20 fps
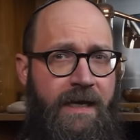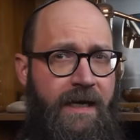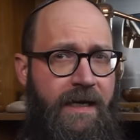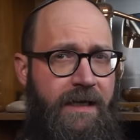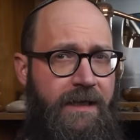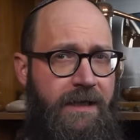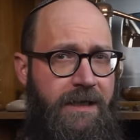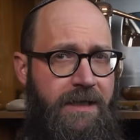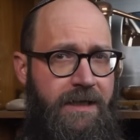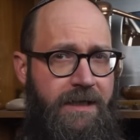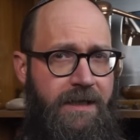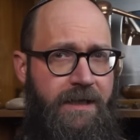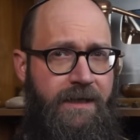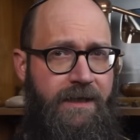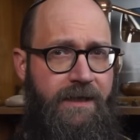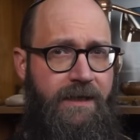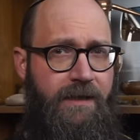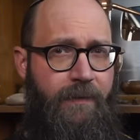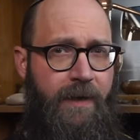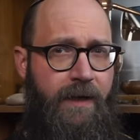In a
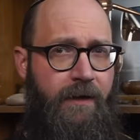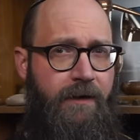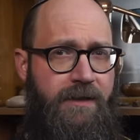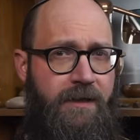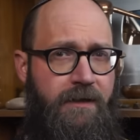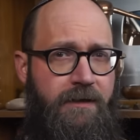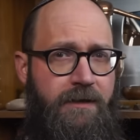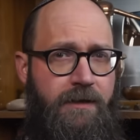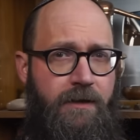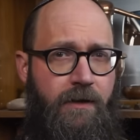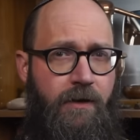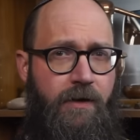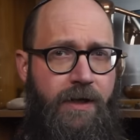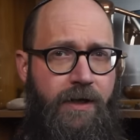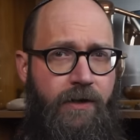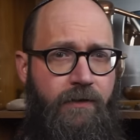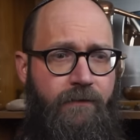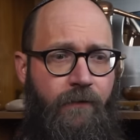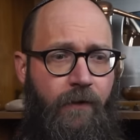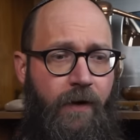sense, Paracelsus
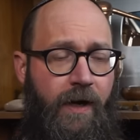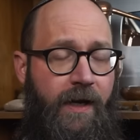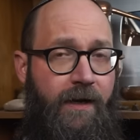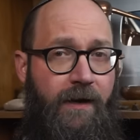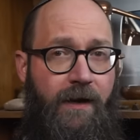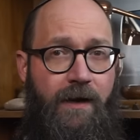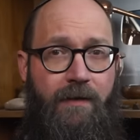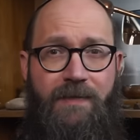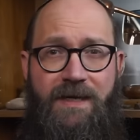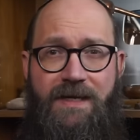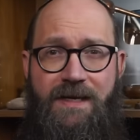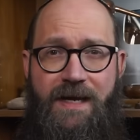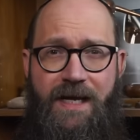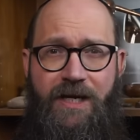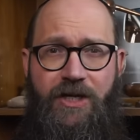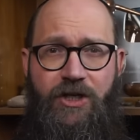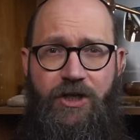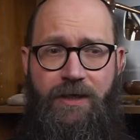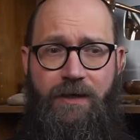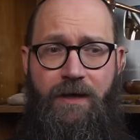argued for a
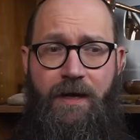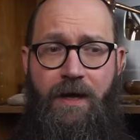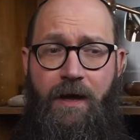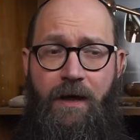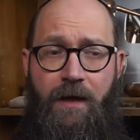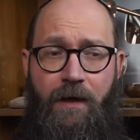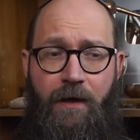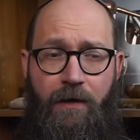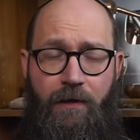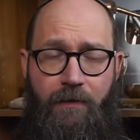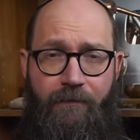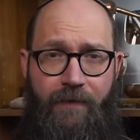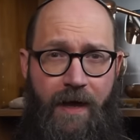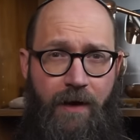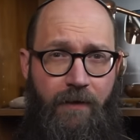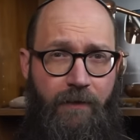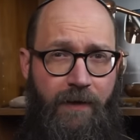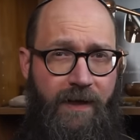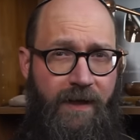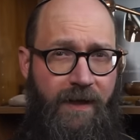combination of
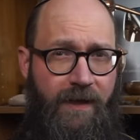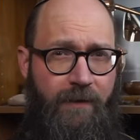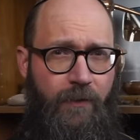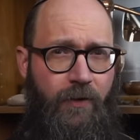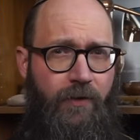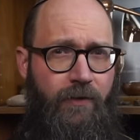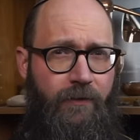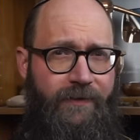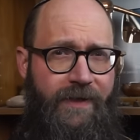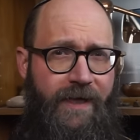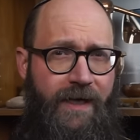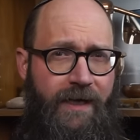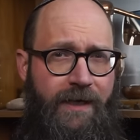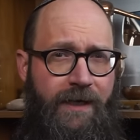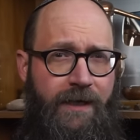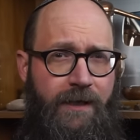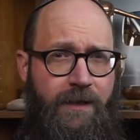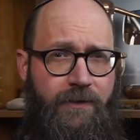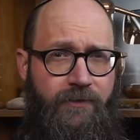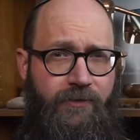alchemical
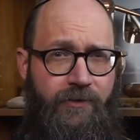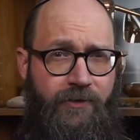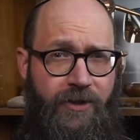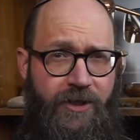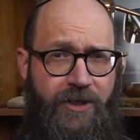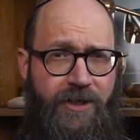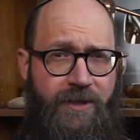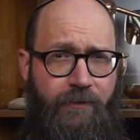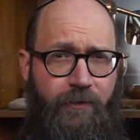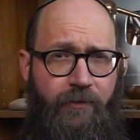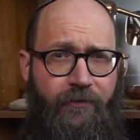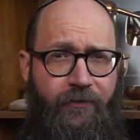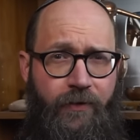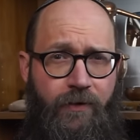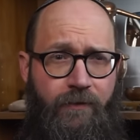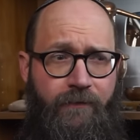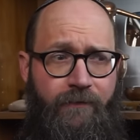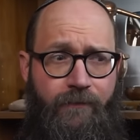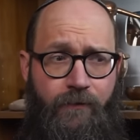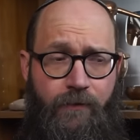techniques traditionally
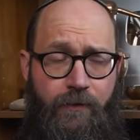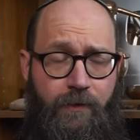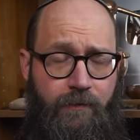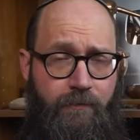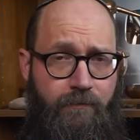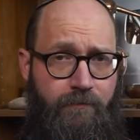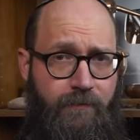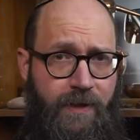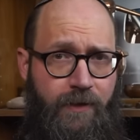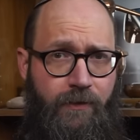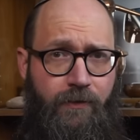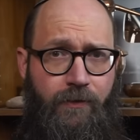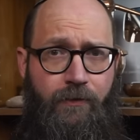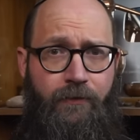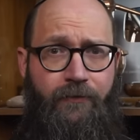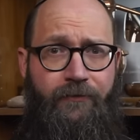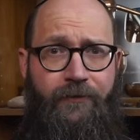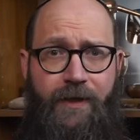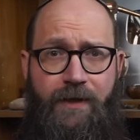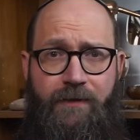reserved for
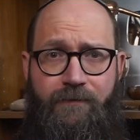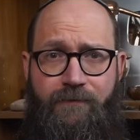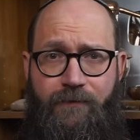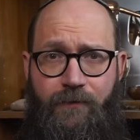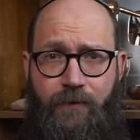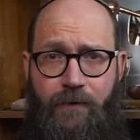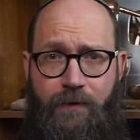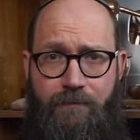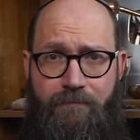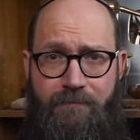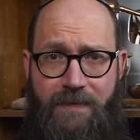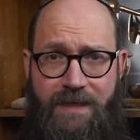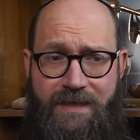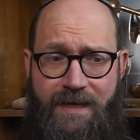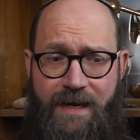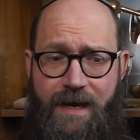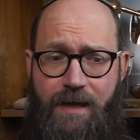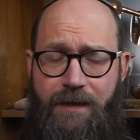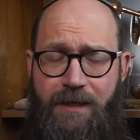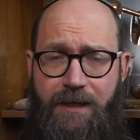minerals and for
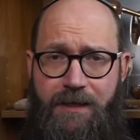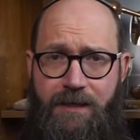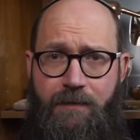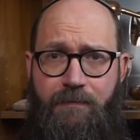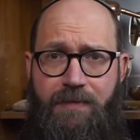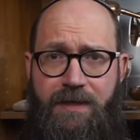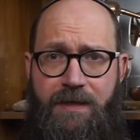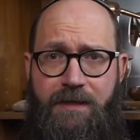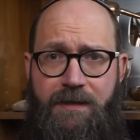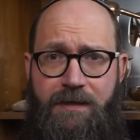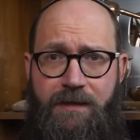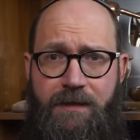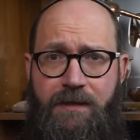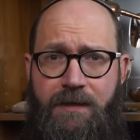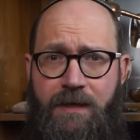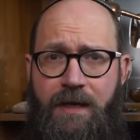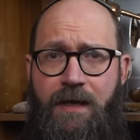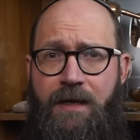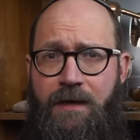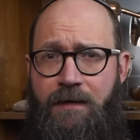metallic
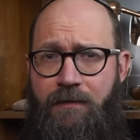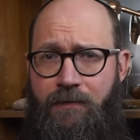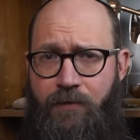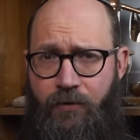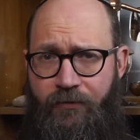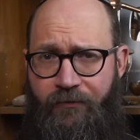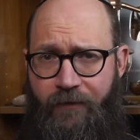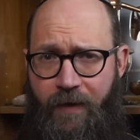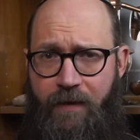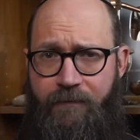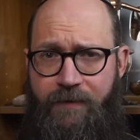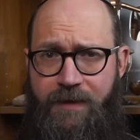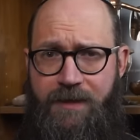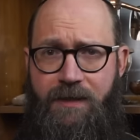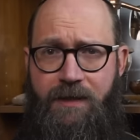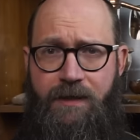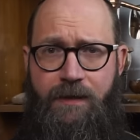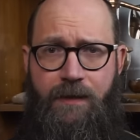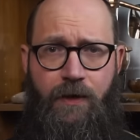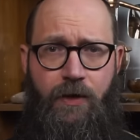substances, of course,
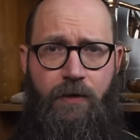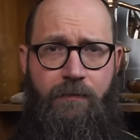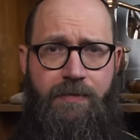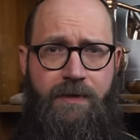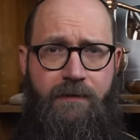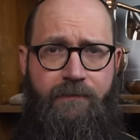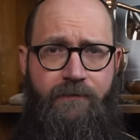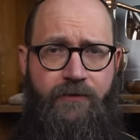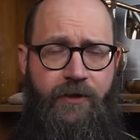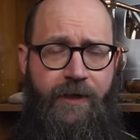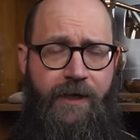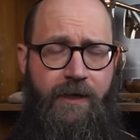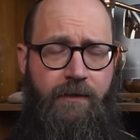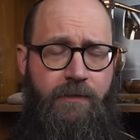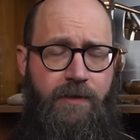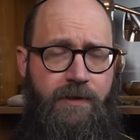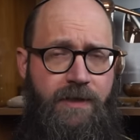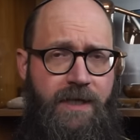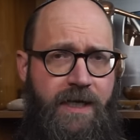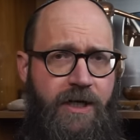obviously in the hopes of
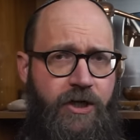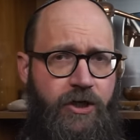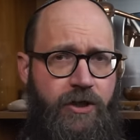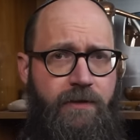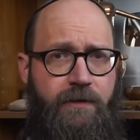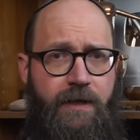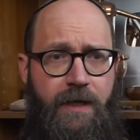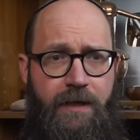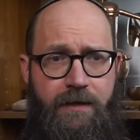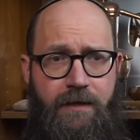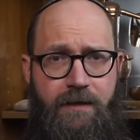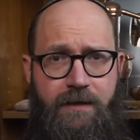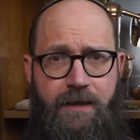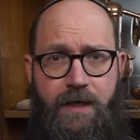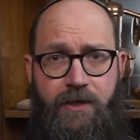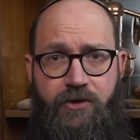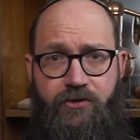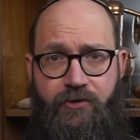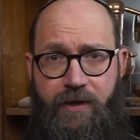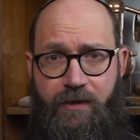transmutation, that's to
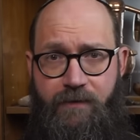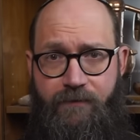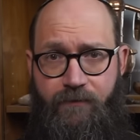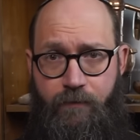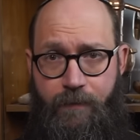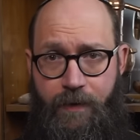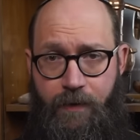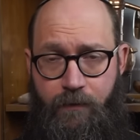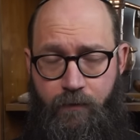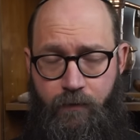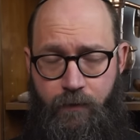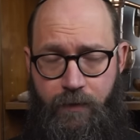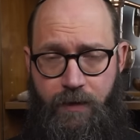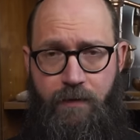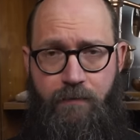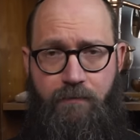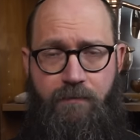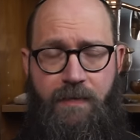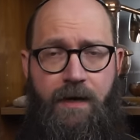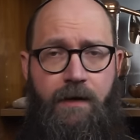say, transforming
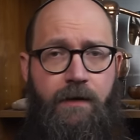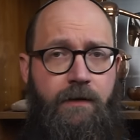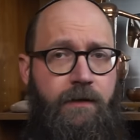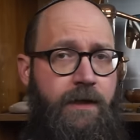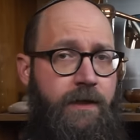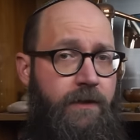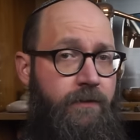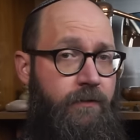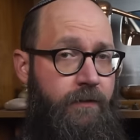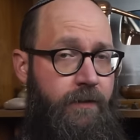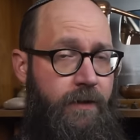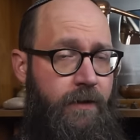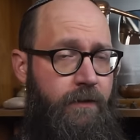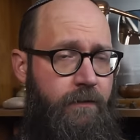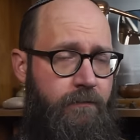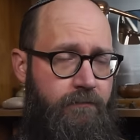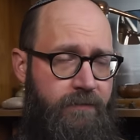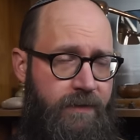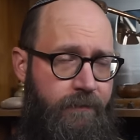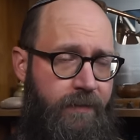one metal into
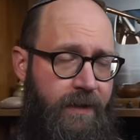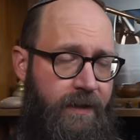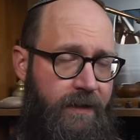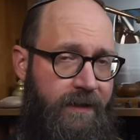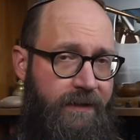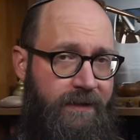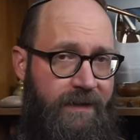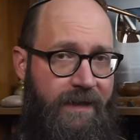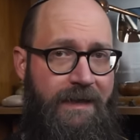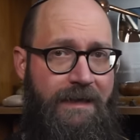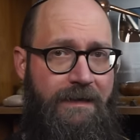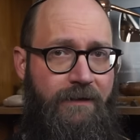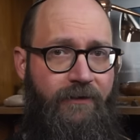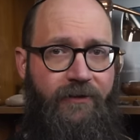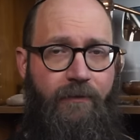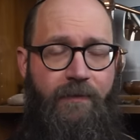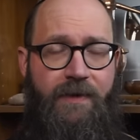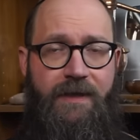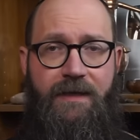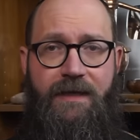another, typically lead or
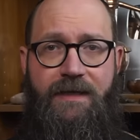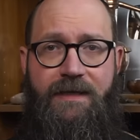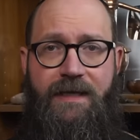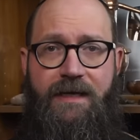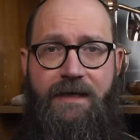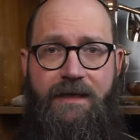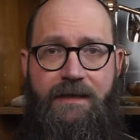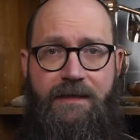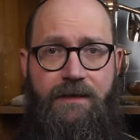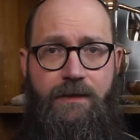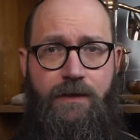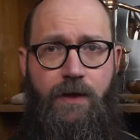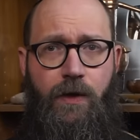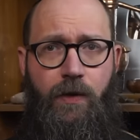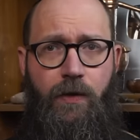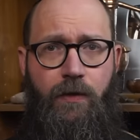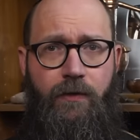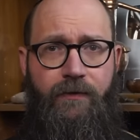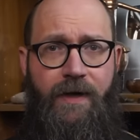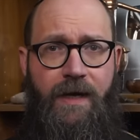something like that, into
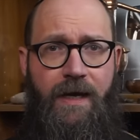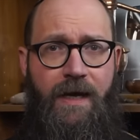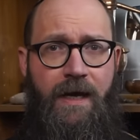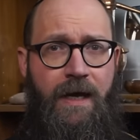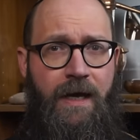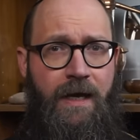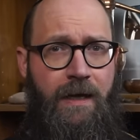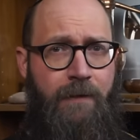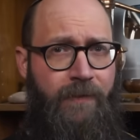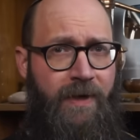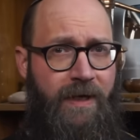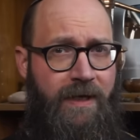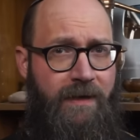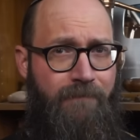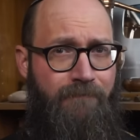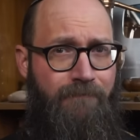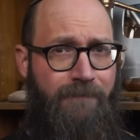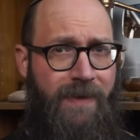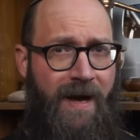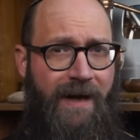gold, but
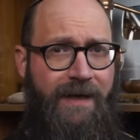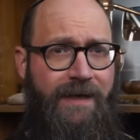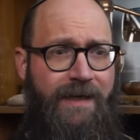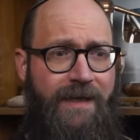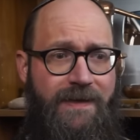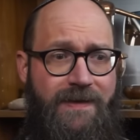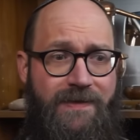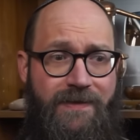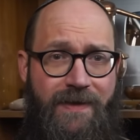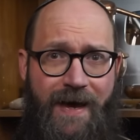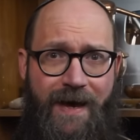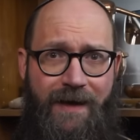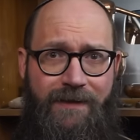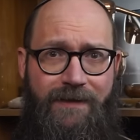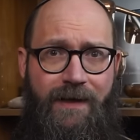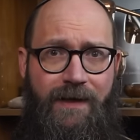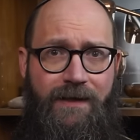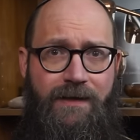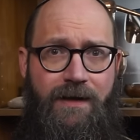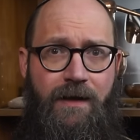combining that
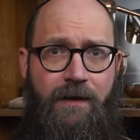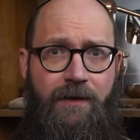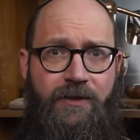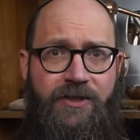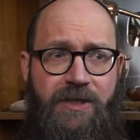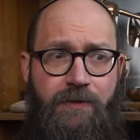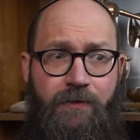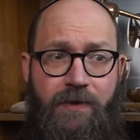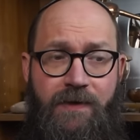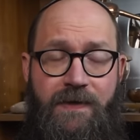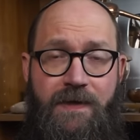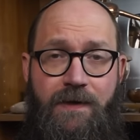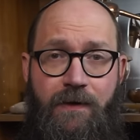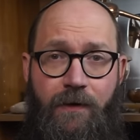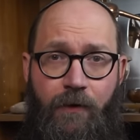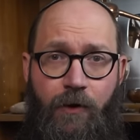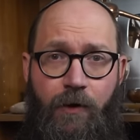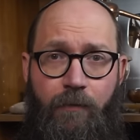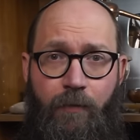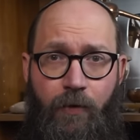technology with the
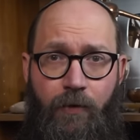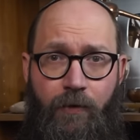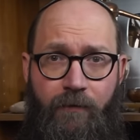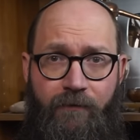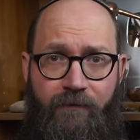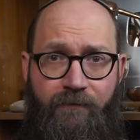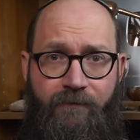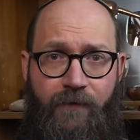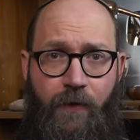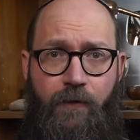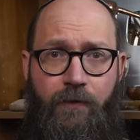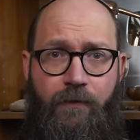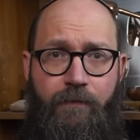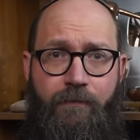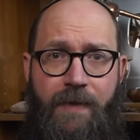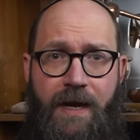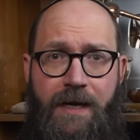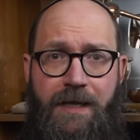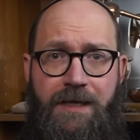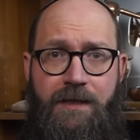herbal folk
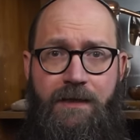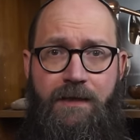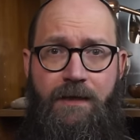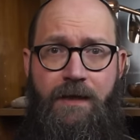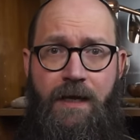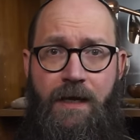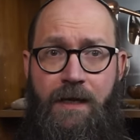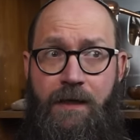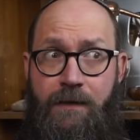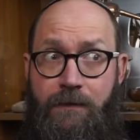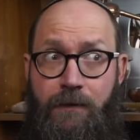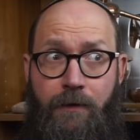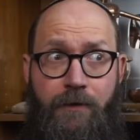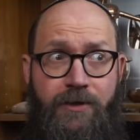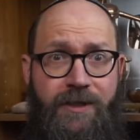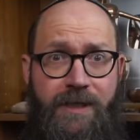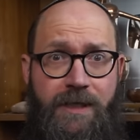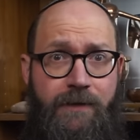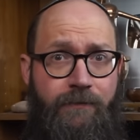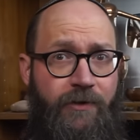medicine
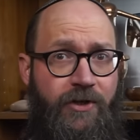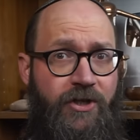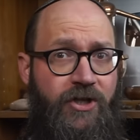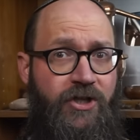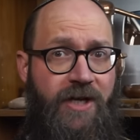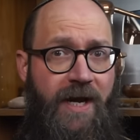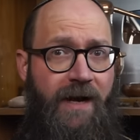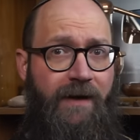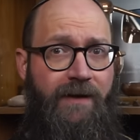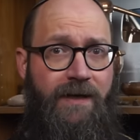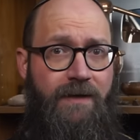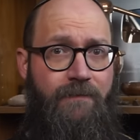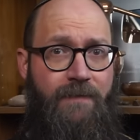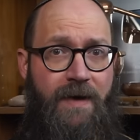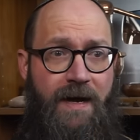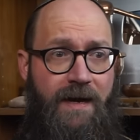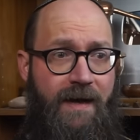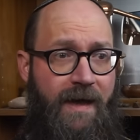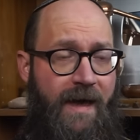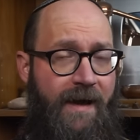largely rejected
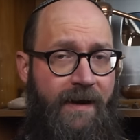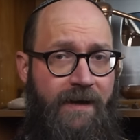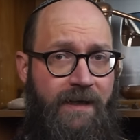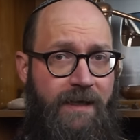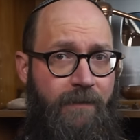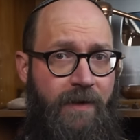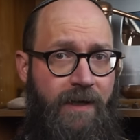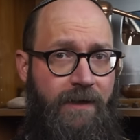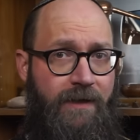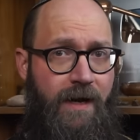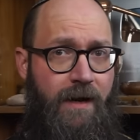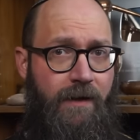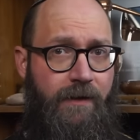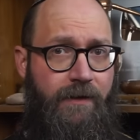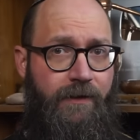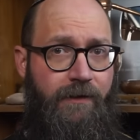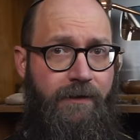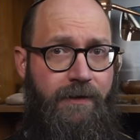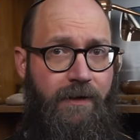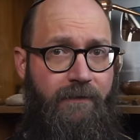by academic
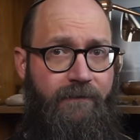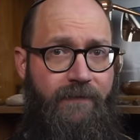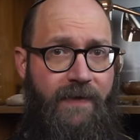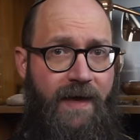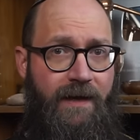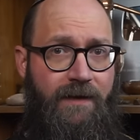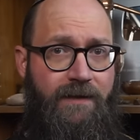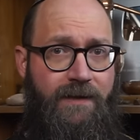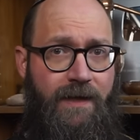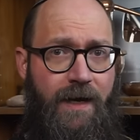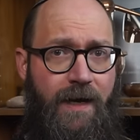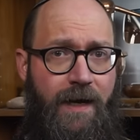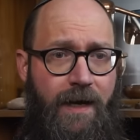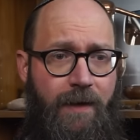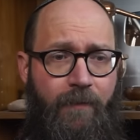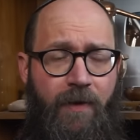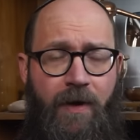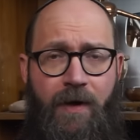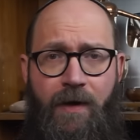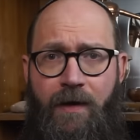doctors of that
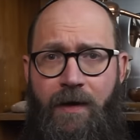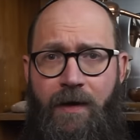time.